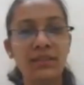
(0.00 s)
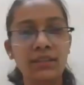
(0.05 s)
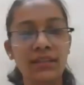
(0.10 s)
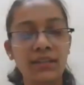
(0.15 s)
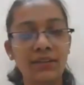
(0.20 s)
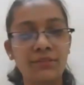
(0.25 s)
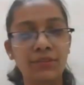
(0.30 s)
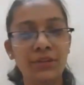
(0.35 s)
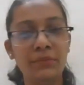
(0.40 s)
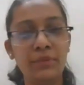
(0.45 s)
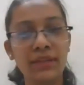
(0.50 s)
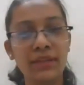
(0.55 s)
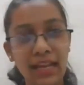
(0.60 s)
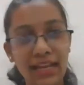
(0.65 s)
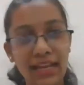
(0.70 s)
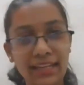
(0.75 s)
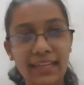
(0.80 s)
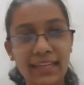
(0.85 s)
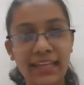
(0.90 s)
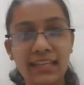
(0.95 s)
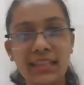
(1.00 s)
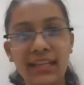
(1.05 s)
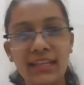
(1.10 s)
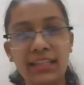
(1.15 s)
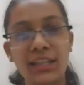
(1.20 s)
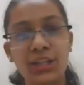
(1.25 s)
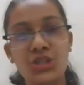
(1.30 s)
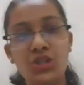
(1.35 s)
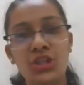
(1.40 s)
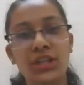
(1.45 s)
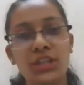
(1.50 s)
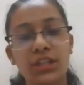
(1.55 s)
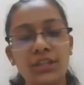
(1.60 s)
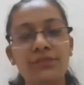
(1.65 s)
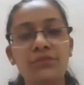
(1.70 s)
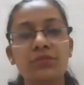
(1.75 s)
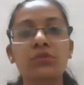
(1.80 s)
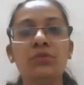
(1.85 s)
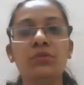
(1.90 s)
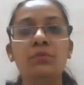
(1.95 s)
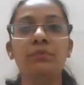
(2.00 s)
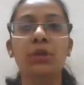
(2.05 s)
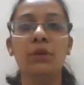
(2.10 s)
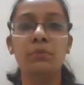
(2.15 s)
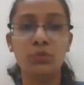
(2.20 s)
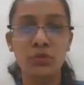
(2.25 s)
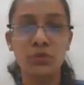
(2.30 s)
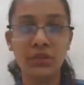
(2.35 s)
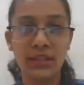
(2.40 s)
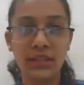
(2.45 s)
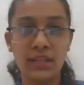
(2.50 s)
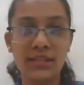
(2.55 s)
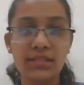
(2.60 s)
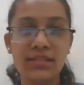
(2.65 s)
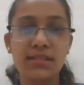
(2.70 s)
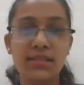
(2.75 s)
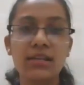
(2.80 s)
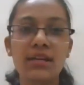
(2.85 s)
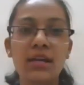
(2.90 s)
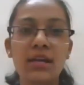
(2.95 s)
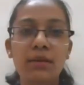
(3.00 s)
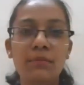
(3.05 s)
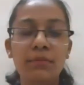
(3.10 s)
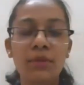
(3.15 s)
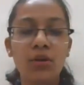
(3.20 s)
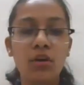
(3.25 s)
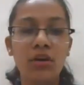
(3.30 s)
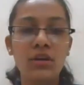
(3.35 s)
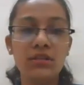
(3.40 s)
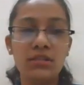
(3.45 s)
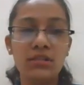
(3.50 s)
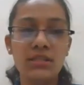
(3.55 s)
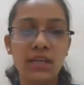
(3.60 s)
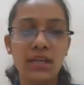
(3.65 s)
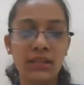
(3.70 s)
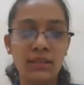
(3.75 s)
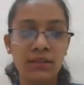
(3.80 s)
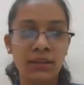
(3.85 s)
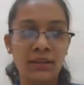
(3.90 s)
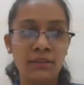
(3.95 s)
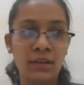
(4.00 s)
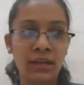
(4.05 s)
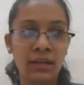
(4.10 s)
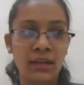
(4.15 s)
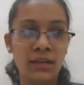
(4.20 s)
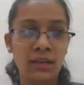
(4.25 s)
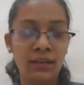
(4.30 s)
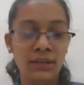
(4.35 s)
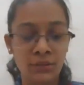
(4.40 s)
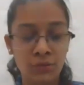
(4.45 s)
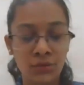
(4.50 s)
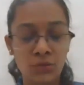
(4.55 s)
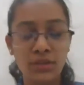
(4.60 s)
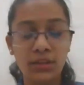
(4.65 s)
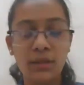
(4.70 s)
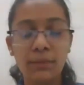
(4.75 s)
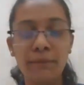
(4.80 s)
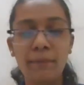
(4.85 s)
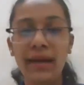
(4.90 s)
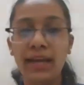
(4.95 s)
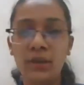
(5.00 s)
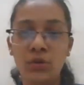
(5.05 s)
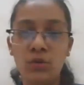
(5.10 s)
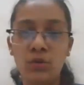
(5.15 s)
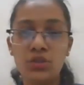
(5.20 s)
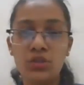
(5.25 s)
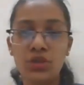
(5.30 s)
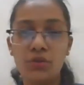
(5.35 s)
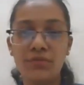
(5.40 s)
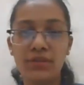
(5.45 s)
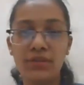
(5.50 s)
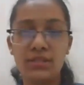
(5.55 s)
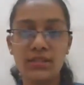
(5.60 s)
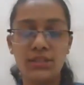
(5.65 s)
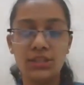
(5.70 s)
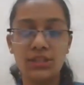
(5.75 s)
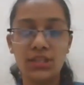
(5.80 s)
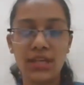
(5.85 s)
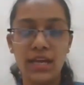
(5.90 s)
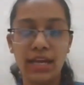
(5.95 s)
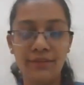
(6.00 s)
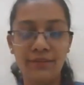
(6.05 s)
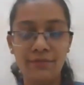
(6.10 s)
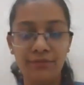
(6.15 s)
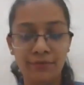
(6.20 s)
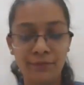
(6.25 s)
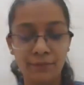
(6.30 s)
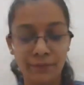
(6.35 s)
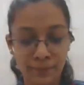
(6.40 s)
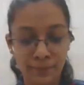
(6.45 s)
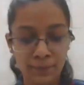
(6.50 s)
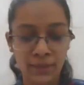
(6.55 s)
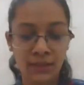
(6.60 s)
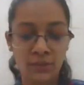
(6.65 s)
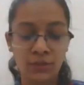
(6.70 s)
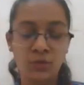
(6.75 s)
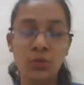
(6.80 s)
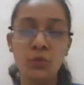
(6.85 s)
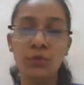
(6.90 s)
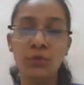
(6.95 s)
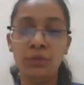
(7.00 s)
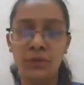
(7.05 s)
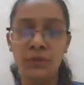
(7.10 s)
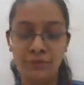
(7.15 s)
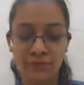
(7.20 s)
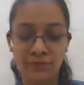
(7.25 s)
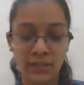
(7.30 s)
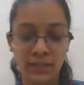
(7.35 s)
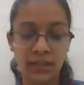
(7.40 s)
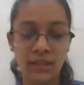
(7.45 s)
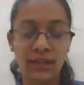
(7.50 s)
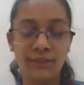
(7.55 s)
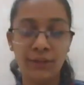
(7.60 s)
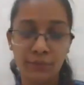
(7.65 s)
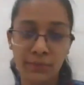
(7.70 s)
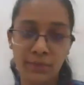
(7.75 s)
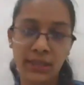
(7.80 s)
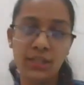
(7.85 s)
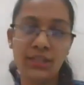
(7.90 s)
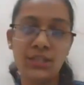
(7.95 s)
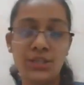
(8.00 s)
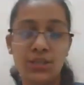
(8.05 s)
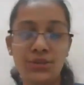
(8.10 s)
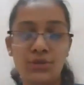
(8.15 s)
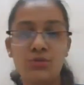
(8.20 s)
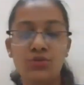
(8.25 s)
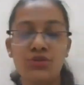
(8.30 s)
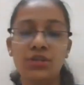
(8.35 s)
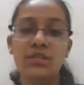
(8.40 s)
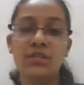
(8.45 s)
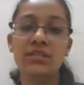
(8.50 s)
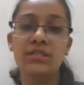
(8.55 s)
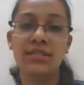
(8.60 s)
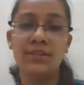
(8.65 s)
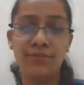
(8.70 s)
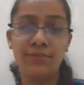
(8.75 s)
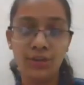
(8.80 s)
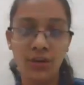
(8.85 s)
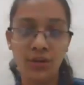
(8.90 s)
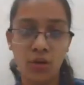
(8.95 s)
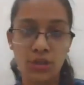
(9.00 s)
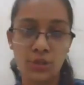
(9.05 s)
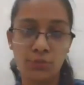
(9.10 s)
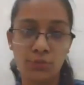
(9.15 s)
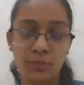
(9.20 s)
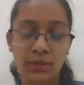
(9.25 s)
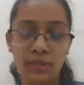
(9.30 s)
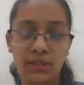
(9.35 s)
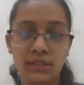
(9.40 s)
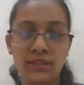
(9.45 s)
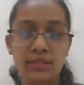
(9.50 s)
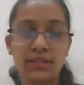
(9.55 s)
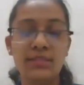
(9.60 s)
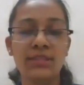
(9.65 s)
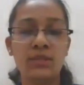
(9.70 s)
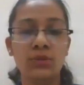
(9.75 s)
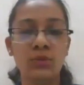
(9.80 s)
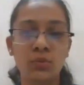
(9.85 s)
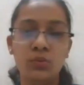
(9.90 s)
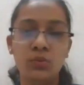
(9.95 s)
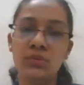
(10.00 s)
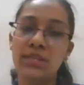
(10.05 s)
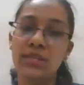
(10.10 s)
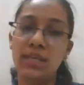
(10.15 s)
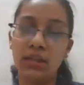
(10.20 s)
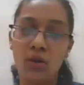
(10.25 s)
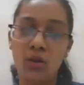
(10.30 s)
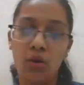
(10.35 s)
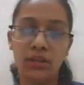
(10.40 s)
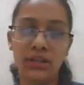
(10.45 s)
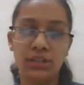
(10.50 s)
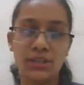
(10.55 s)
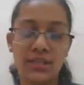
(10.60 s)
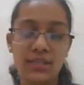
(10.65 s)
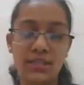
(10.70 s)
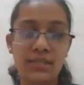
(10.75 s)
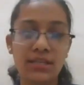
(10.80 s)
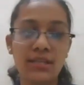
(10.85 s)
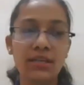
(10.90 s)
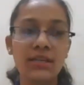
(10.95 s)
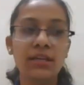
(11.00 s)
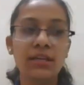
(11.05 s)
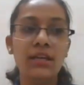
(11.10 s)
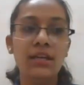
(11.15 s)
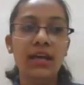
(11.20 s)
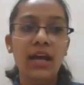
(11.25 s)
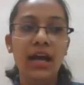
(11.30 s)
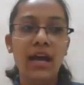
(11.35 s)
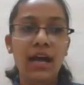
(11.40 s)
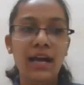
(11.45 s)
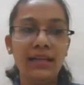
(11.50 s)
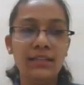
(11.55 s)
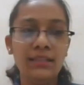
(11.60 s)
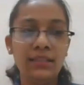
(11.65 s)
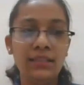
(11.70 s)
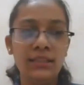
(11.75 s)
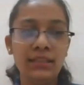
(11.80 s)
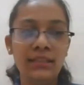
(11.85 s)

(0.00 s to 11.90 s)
The government can take the initiative to promote this because during my course of research, I have been to different government institutions, different hospitals, schools and colleges. And